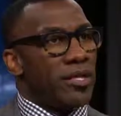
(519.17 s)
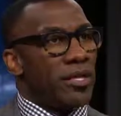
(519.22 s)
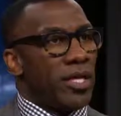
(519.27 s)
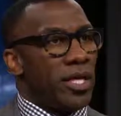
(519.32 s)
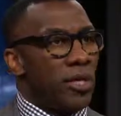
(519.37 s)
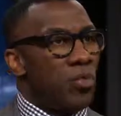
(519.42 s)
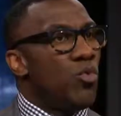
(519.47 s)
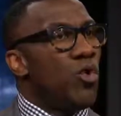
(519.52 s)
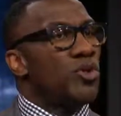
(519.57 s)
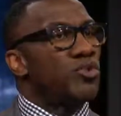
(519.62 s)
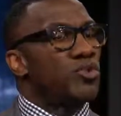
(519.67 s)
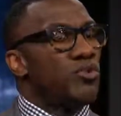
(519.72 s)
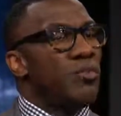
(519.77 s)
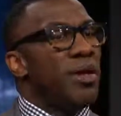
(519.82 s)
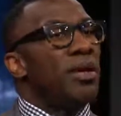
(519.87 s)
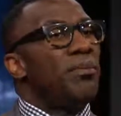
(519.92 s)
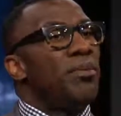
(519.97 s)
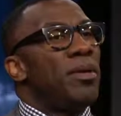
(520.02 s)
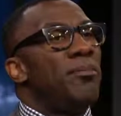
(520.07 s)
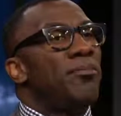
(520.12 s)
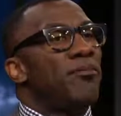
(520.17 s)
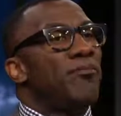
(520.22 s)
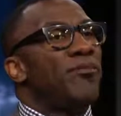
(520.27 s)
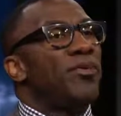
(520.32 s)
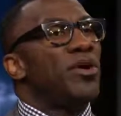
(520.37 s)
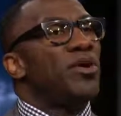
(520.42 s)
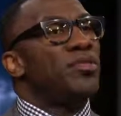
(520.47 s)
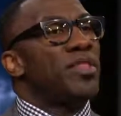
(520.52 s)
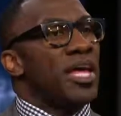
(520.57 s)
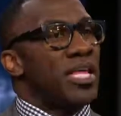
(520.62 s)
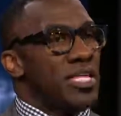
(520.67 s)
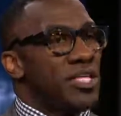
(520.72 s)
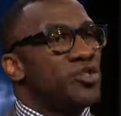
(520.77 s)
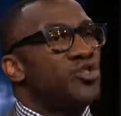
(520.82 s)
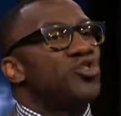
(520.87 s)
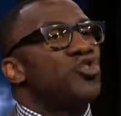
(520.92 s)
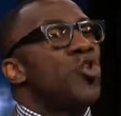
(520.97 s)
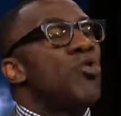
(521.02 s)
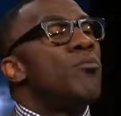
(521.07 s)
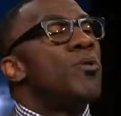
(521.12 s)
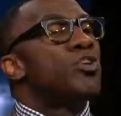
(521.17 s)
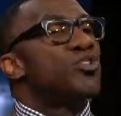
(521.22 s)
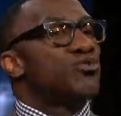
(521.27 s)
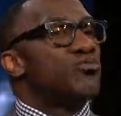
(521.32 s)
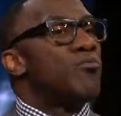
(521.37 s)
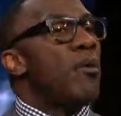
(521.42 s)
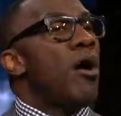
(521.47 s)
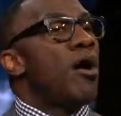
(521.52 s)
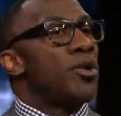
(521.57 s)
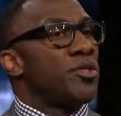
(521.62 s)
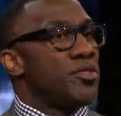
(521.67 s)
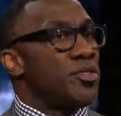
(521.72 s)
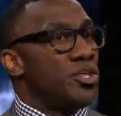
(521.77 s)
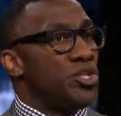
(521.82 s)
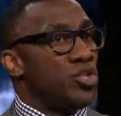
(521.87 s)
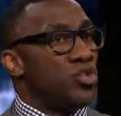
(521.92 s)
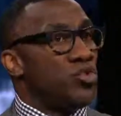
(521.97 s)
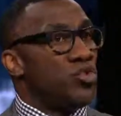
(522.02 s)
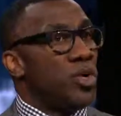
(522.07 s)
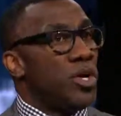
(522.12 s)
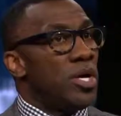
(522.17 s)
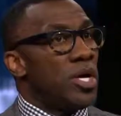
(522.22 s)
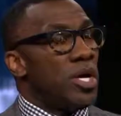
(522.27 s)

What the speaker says: He wants to make people feel that he's so much smarter than you,